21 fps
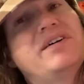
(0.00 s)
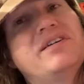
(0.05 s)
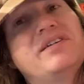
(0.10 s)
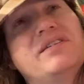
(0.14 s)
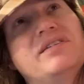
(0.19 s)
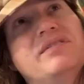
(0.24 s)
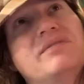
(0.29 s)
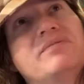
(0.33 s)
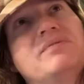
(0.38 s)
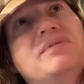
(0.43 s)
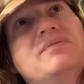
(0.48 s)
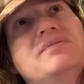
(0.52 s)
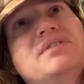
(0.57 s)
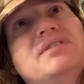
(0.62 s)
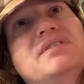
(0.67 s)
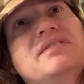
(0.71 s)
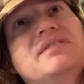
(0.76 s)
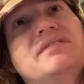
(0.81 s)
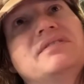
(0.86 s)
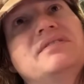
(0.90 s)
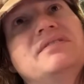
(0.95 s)
or what was
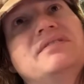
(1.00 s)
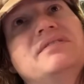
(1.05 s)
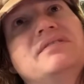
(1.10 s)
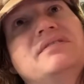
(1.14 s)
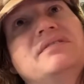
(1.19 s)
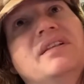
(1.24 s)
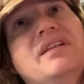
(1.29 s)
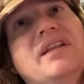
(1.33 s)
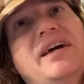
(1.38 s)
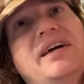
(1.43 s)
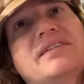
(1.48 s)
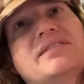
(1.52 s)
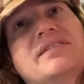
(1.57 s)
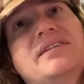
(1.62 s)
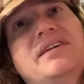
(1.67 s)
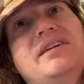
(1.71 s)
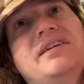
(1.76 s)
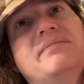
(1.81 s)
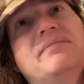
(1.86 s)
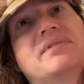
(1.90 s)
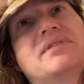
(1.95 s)
it, the last
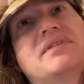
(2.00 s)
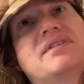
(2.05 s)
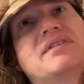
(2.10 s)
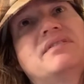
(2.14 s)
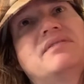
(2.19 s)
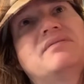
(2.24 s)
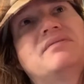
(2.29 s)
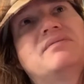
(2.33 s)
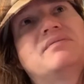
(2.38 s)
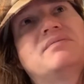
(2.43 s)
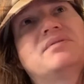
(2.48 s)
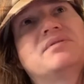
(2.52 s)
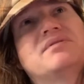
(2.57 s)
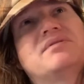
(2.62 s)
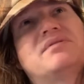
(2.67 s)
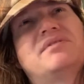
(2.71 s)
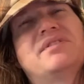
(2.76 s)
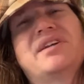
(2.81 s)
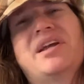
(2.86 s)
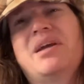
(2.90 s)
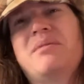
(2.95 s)
game, I think,
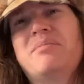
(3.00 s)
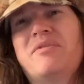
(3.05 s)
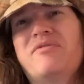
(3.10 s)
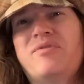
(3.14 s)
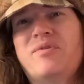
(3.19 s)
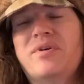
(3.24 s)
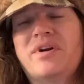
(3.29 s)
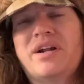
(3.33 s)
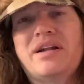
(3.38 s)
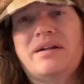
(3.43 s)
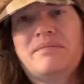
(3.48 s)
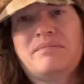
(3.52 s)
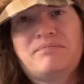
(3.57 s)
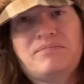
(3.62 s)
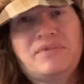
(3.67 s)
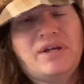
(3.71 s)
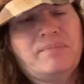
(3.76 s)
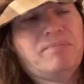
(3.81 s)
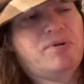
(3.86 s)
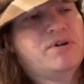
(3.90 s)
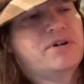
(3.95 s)
or the game before that,
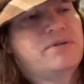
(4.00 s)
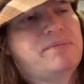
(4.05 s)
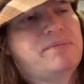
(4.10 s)
that put him